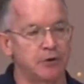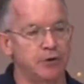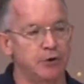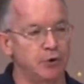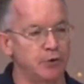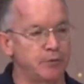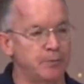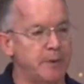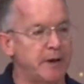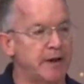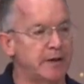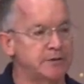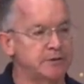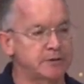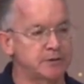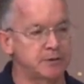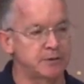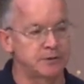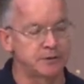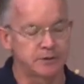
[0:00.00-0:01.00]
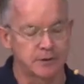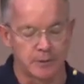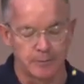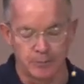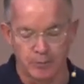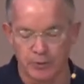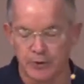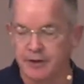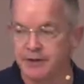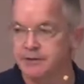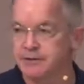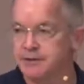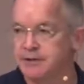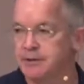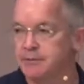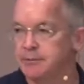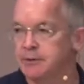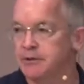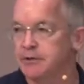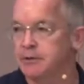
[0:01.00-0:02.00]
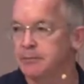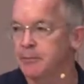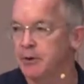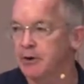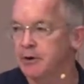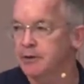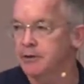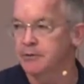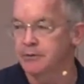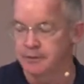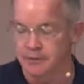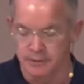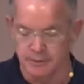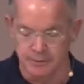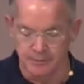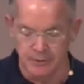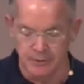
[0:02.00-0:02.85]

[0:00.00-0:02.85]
youth pastor and as our praise team leader. Mark, come